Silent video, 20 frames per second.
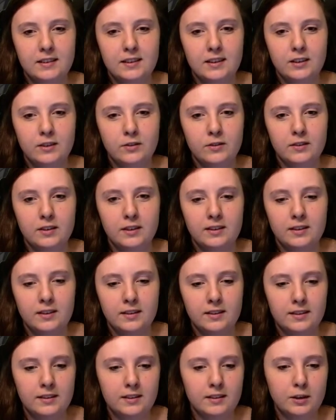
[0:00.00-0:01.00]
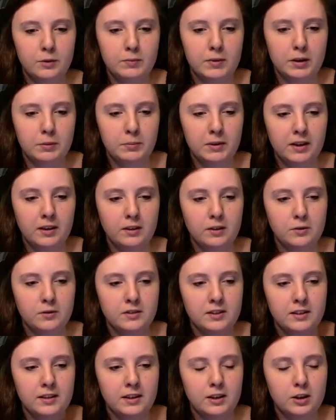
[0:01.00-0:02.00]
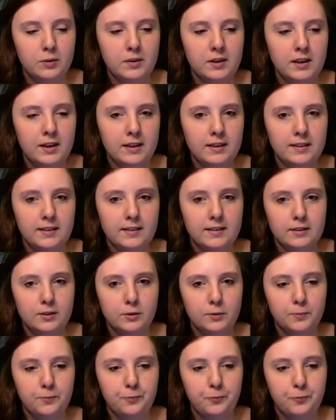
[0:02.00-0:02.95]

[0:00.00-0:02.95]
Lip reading: I don't think that the puppy can use it anyway yet, so